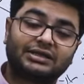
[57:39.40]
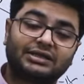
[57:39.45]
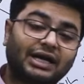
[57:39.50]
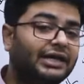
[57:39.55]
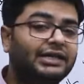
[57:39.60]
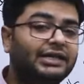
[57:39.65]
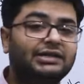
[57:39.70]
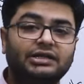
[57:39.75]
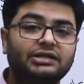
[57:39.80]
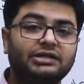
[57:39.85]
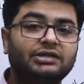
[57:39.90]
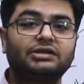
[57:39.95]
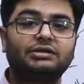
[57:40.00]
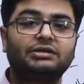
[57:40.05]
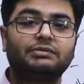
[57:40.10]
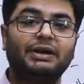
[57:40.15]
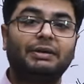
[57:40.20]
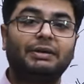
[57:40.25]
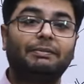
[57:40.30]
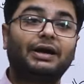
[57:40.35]
study this
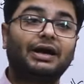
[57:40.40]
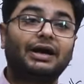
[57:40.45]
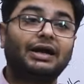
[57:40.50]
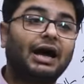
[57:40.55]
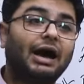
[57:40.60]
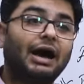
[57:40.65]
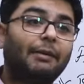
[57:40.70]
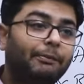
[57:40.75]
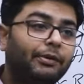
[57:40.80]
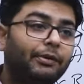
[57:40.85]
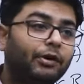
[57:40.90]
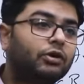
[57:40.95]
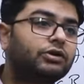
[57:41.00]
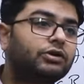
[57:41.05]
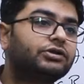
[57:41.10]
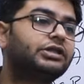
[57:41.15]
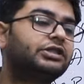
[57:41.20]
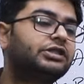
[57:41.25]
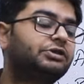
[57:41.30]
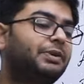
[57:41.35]
paper and
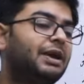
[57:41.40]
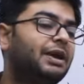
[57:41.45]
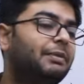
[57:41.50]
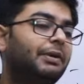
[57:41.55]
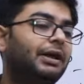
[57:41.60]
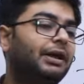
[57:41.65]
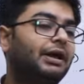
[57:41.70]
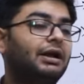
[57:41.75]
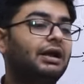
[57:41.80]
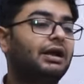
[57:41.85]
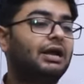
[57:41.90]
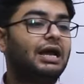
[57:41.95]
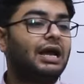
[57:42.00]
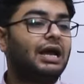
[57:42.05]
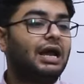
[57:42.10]
approach this paper